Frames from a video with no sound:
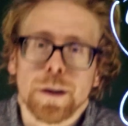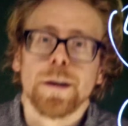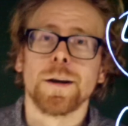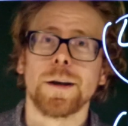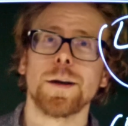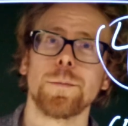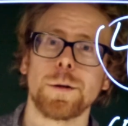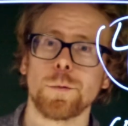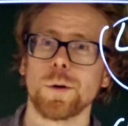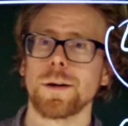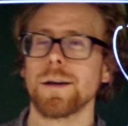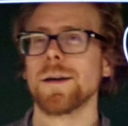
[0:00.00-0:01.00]
It hit me
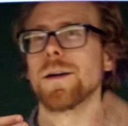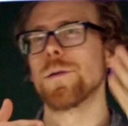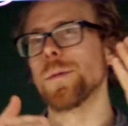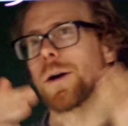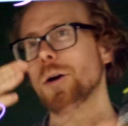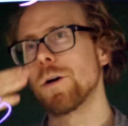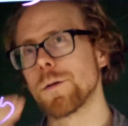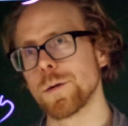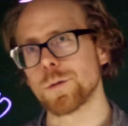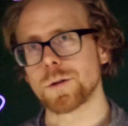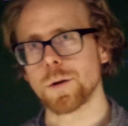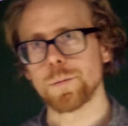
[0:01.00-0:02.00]
when my heart rate
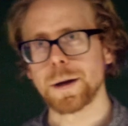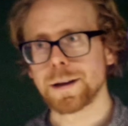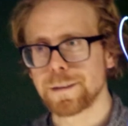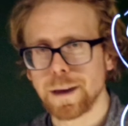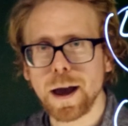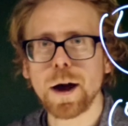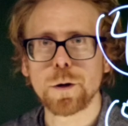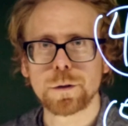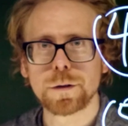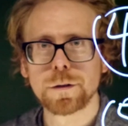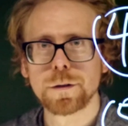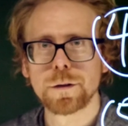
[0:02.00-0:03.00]
was coming back down,
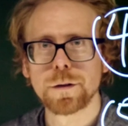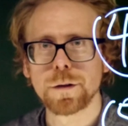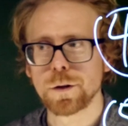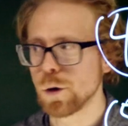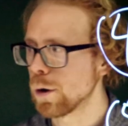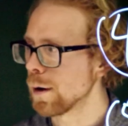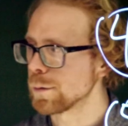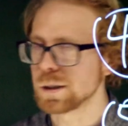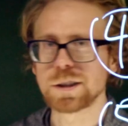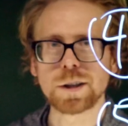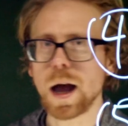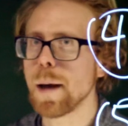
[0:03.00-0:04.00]
or I would
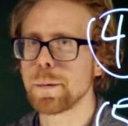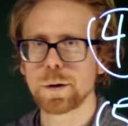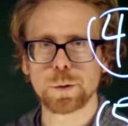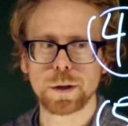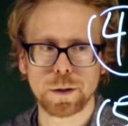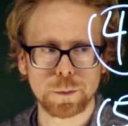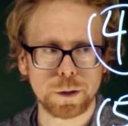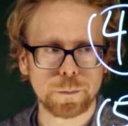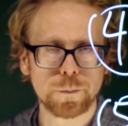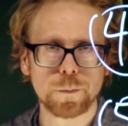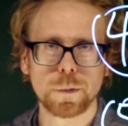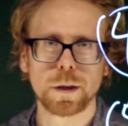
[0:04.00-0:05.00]
stop and it would hit me.
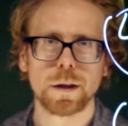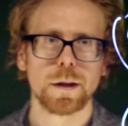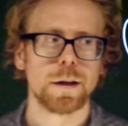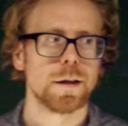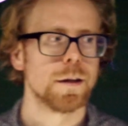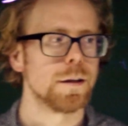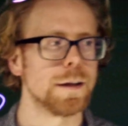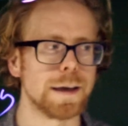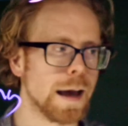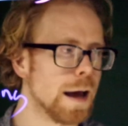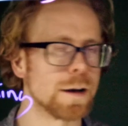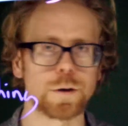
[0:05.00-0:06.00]
You
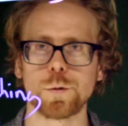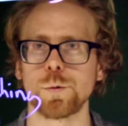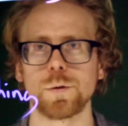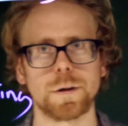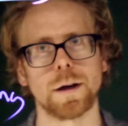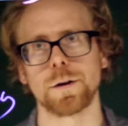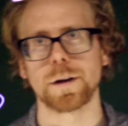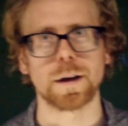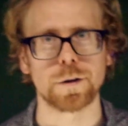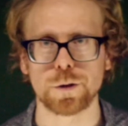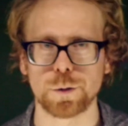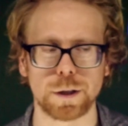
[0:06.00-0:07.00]
gotta cool down, you
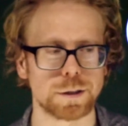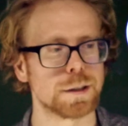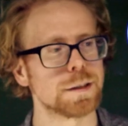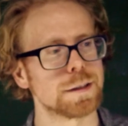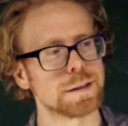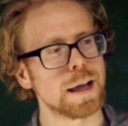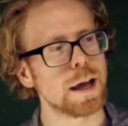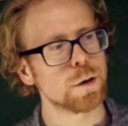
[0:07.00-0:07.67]
gotta stretch. This is not